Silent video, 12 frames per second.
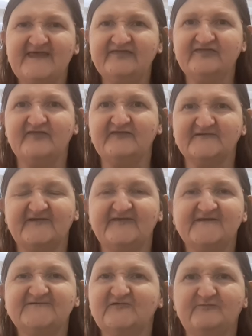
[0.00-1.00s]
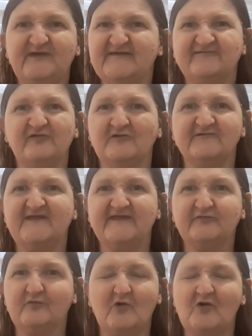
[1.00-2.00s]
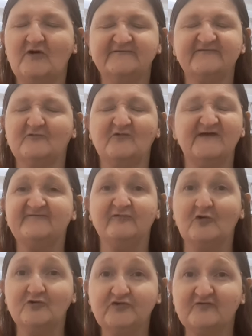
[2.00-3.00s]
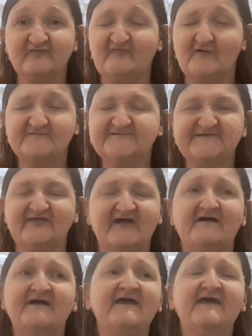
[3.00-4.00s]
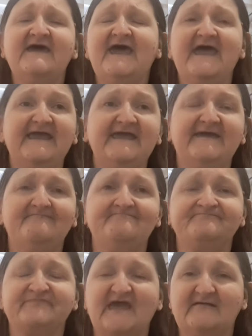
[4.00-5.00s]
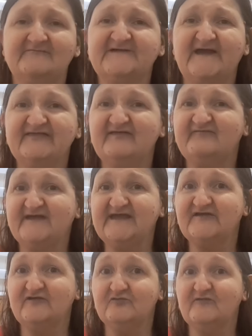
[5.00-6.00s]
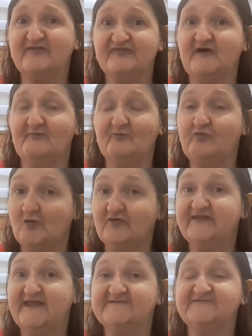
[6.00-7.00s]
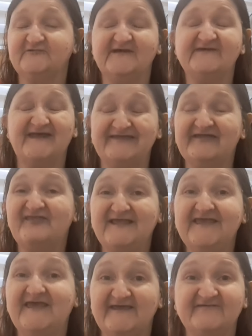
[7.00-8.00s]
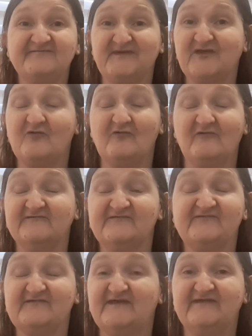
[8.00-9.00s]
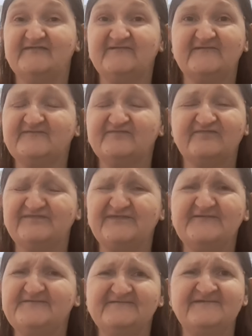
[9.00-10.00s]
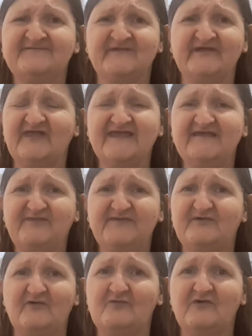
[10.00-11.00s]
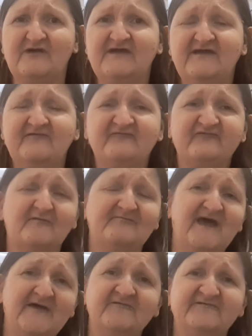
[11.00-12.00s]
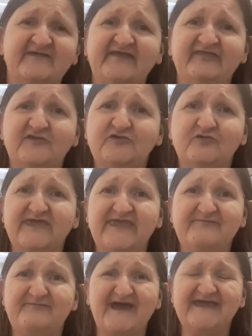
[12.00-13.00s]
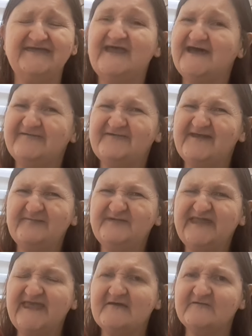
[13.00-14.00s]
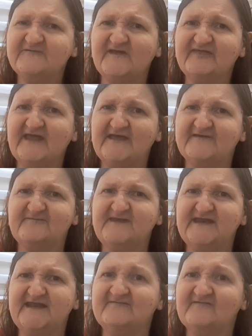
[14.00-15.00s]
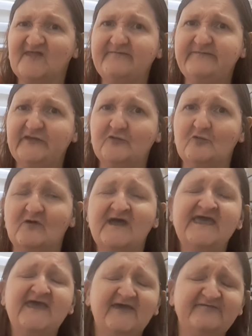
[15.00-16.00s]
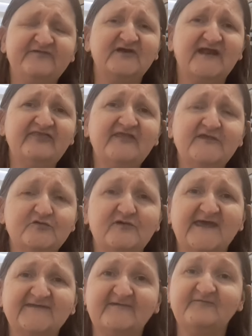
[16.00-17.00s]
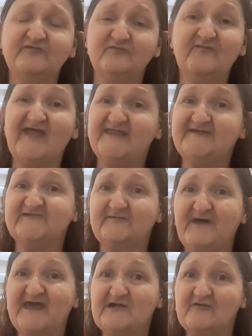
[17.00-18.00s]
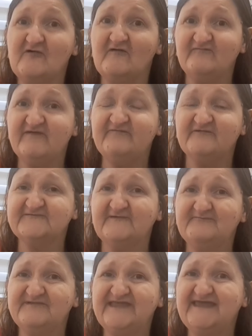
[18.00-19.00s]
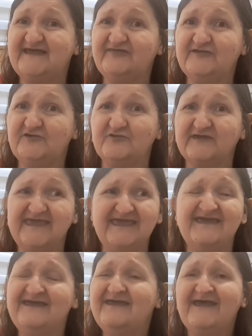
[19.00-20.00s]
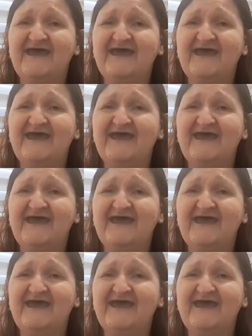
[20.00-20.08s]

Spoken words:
said that there's an issue, but it's not said what. So it's not your fault, Sheila. I'm trying to figure out with them what the issue is, and I think it is because it just doesn't seem to like people from outside the UK buying it. Has anybody else had that experience? Let me know. If you're in the US, have you managed to buy a coffee for somebody in the UK?